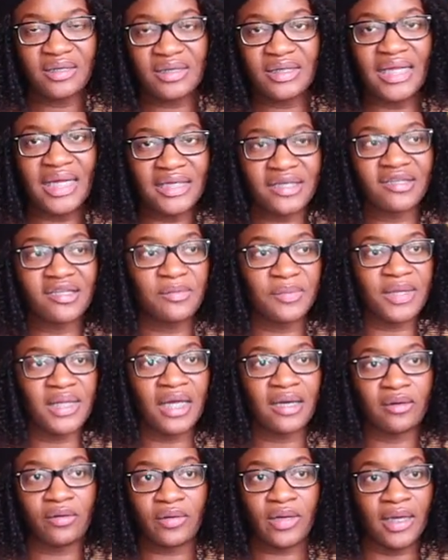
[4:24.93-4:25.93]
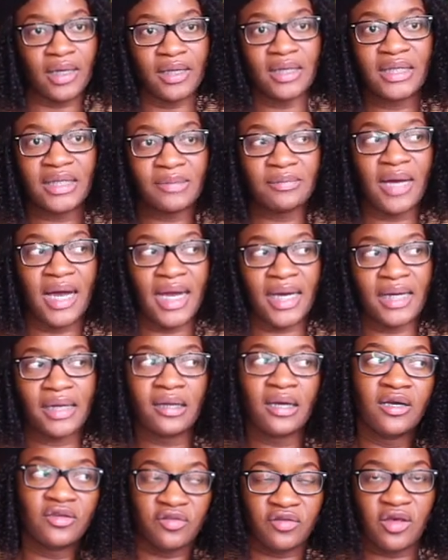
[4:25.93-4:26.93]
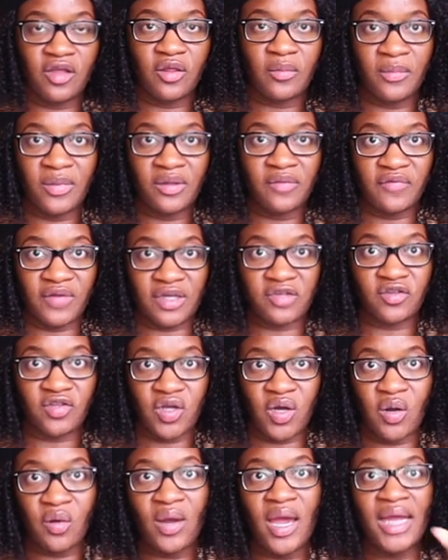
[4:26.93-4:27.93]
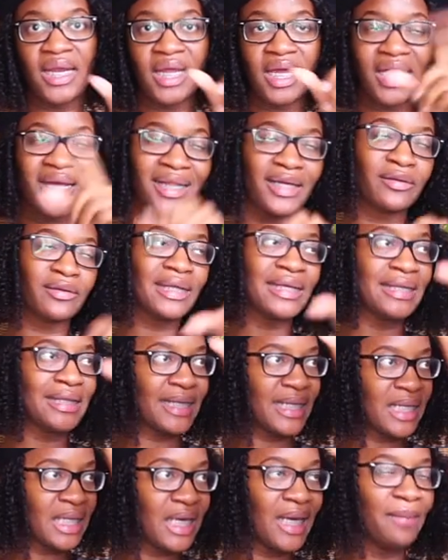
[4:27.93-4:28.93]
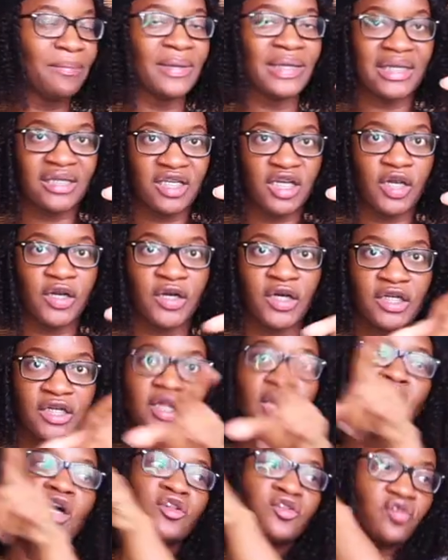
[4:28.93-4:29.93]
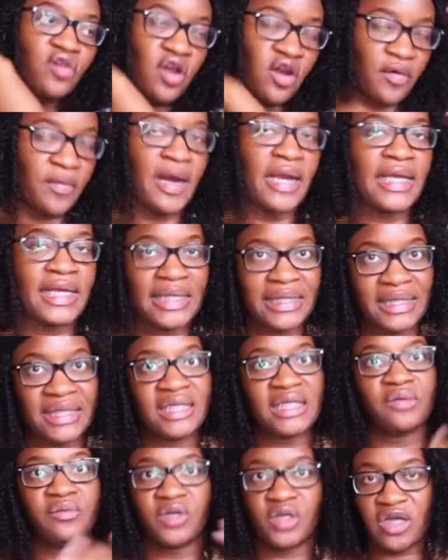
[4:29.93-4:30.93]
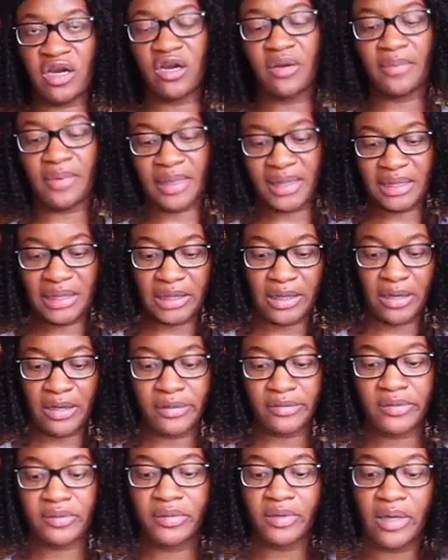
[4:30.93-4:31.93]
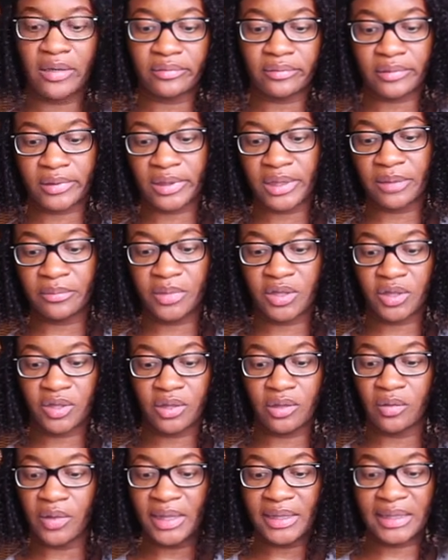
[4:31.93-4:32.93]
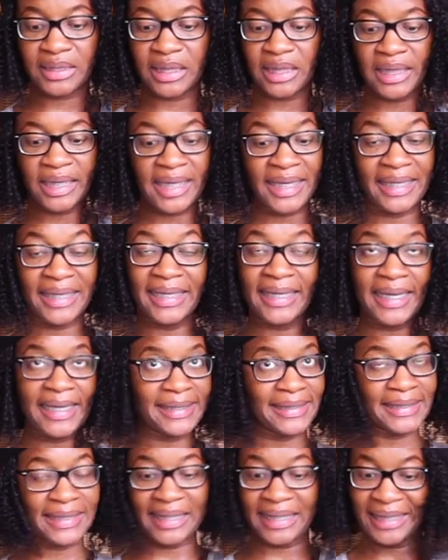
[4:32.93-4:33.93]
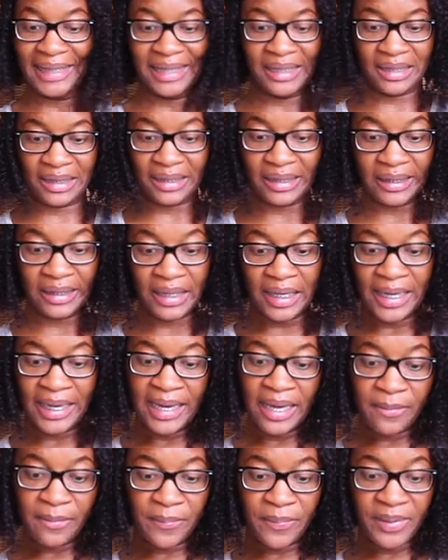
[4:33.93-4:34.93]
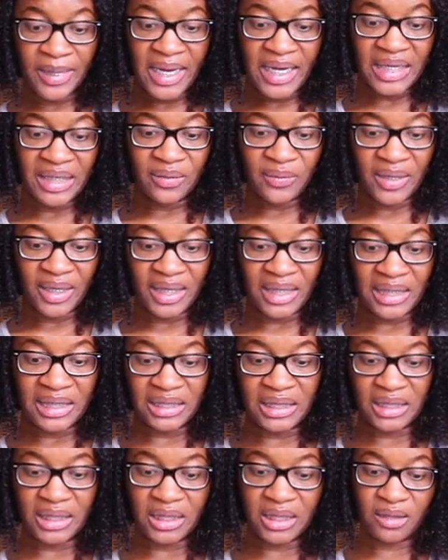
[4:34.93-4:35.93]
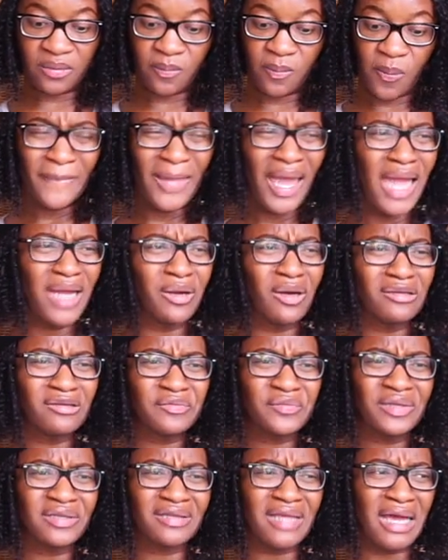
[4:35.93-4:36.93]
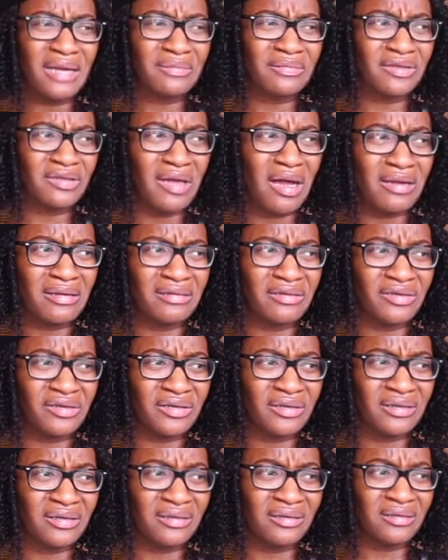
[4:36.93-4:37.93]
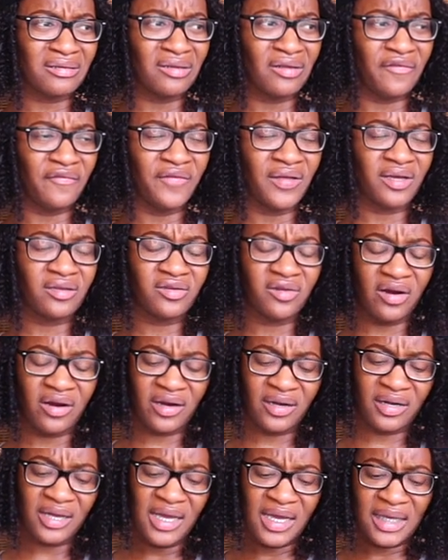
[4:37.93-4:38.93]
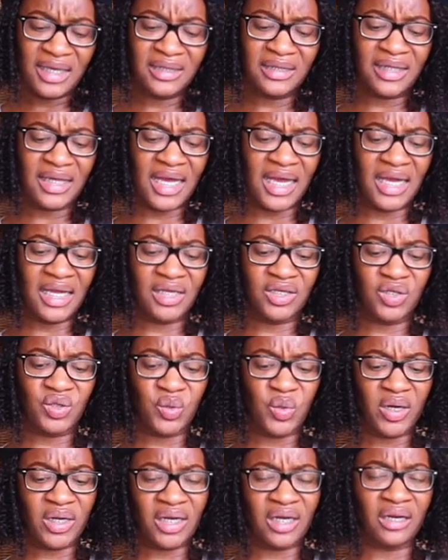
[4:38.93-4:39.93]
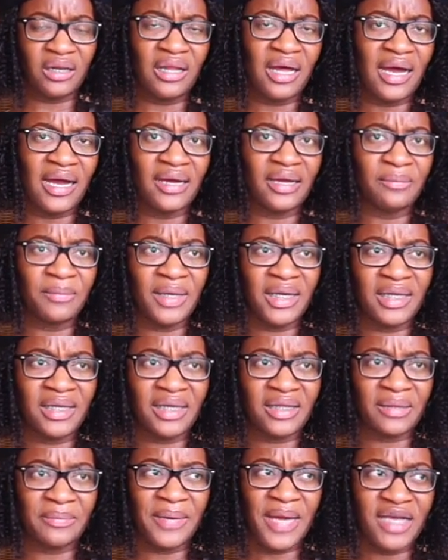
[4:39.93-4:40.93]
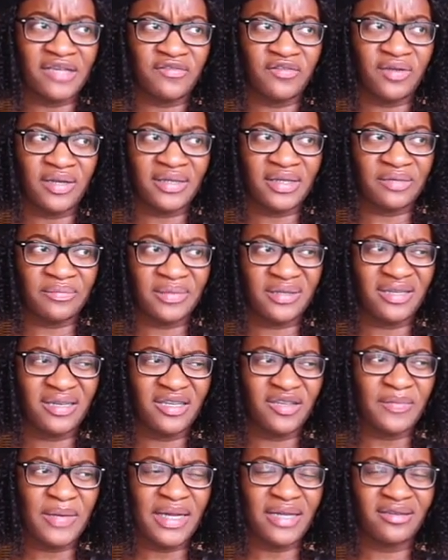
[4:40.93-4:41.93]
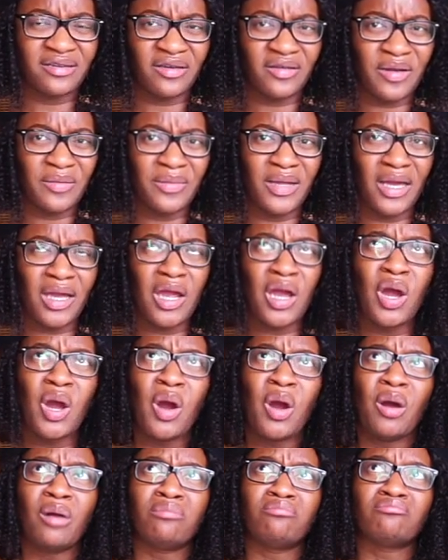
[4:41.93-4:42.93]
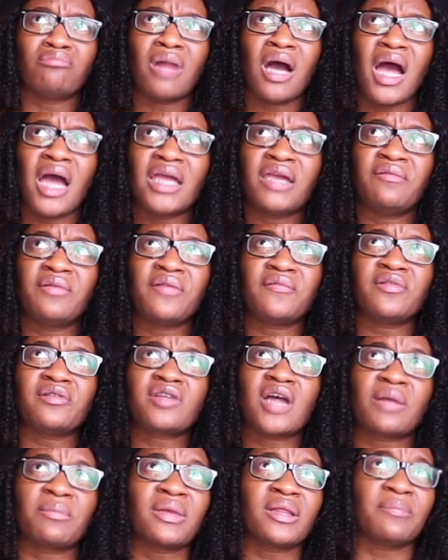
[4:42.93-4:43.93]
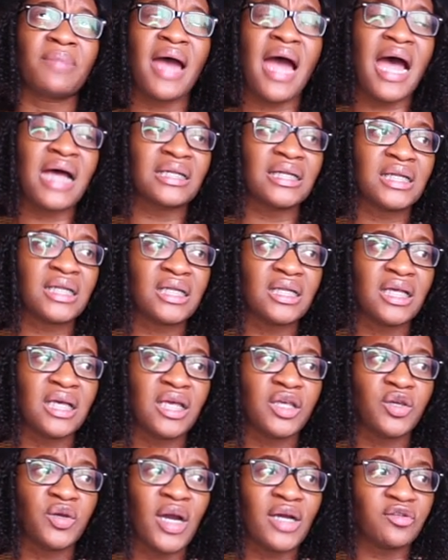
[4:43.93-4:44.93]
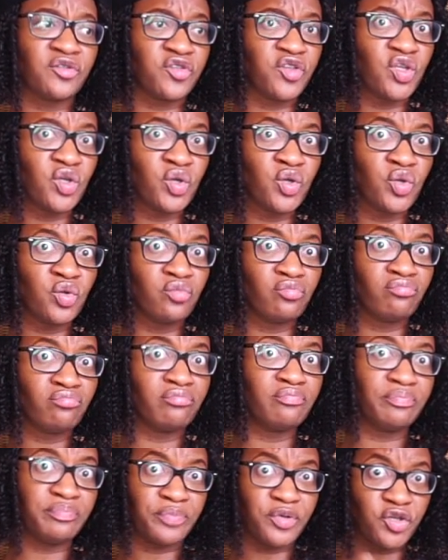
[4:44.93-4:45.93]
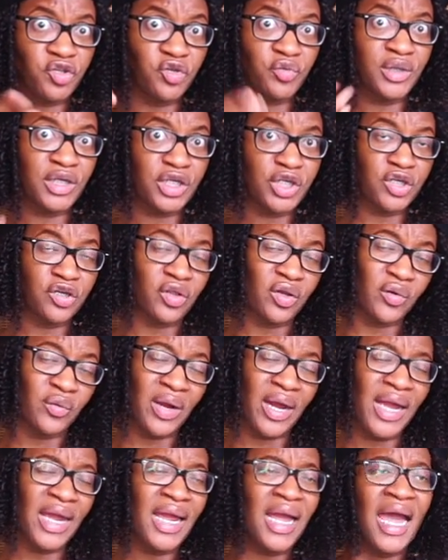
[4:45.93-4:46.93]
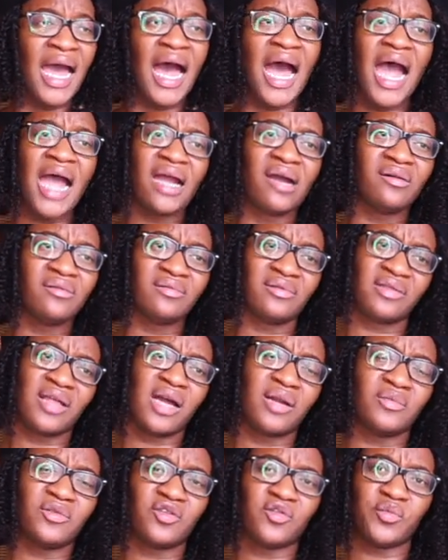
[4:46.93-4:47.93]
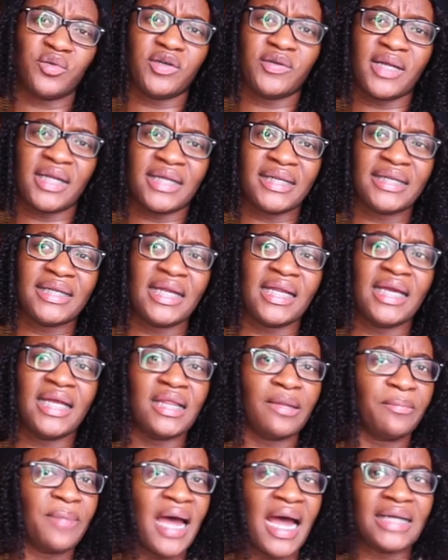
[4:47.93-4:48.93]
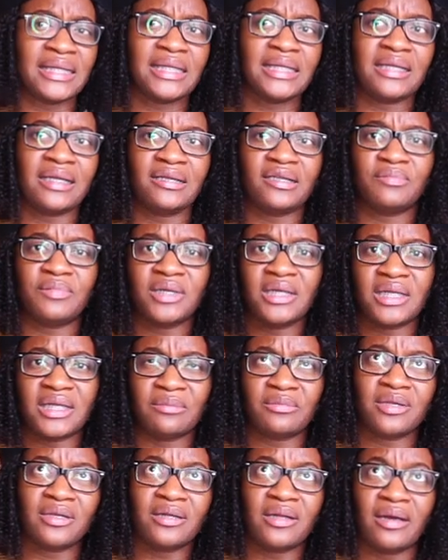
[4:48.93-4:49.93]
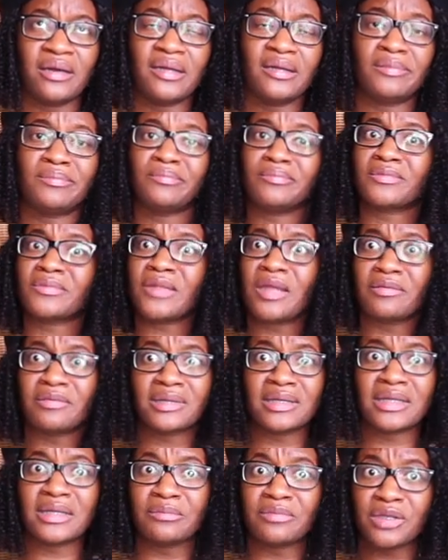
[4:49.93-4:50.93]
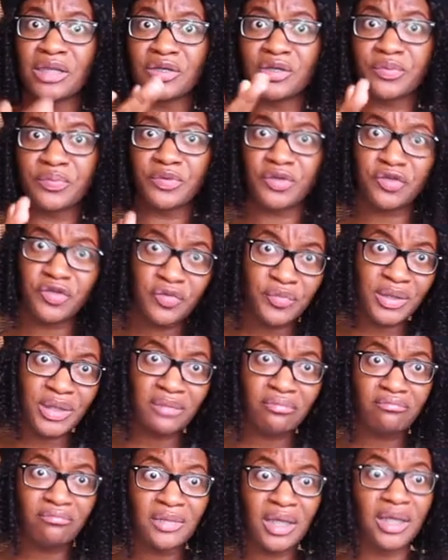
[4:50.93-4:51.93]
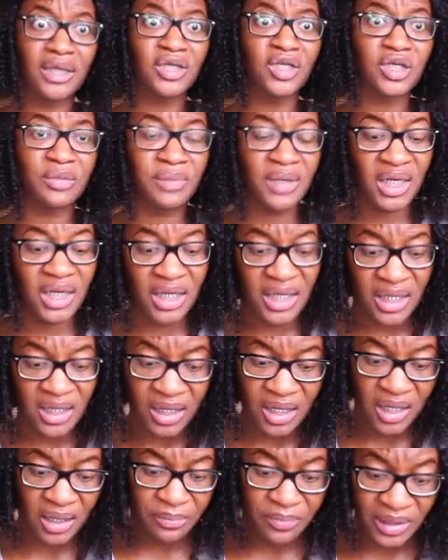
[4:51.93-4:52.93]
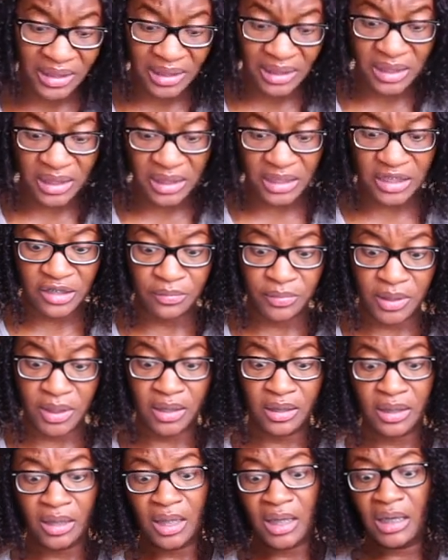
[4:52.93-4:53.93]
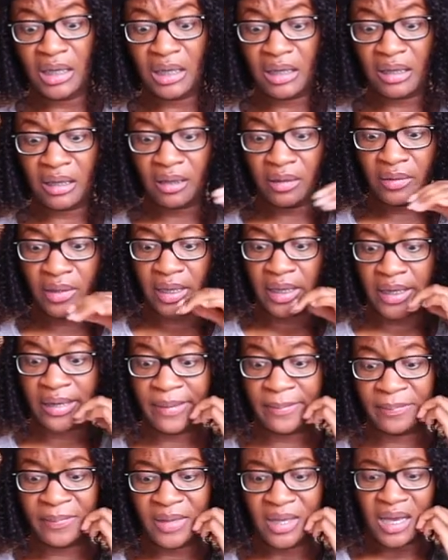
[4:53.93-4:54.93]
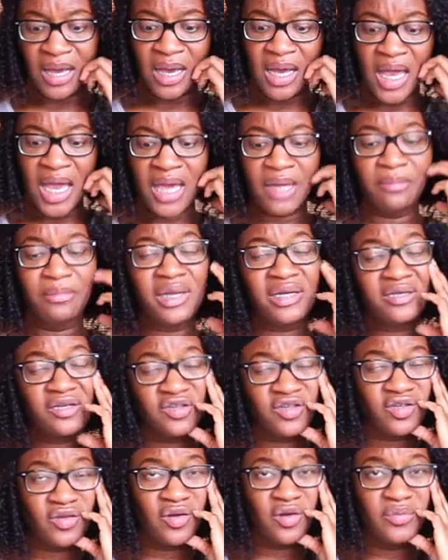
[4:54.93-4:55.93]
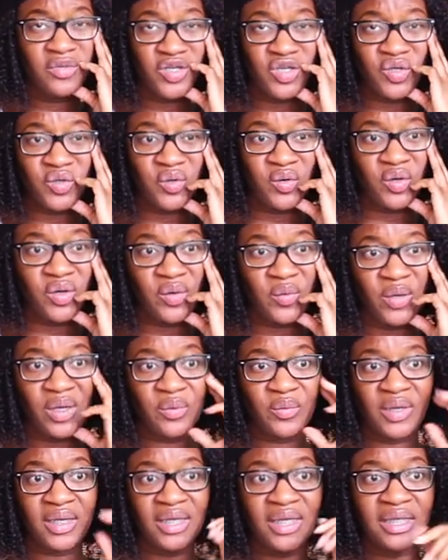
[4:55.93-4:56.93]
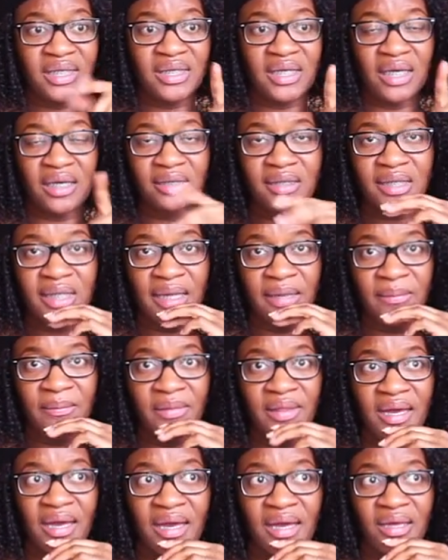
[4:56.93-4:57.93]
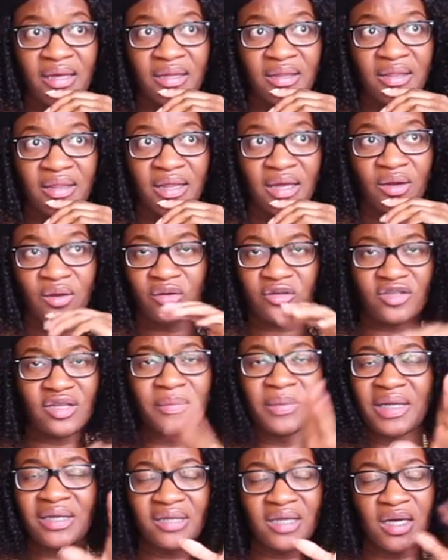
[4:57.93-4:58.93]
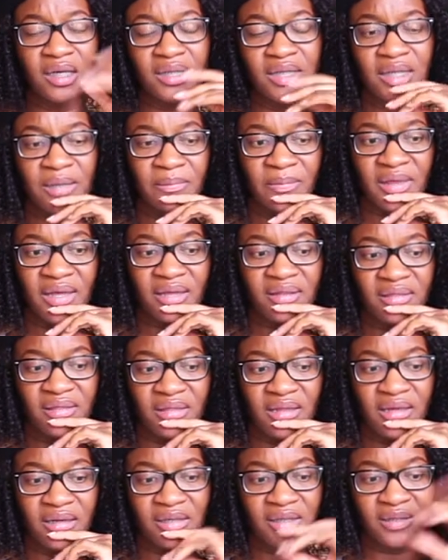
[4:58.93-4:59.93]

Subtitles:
like, to be like, okay, he's mine, so the other motherfuckers know, and they clearly did it up in the terrace so everybody can see, which everybody saw. So I was just like, bitch, you ain't slick, and he ain't slick either. But anyways, and also when Zach was talking to her, a little fucktard, he's like, I enjoyed it a lot. Meaning, like, the past few days they've been spending together. I'm like, even if you're talking about the past, you guys are still pursuing each other, right? I thought it was weird that he said it in the past tense, because I'm just like, if this is something that you're pursuing, then it should be in the present tense. But Okay. And Mitch is so immature when Whitney tells him that, or somebody tells him that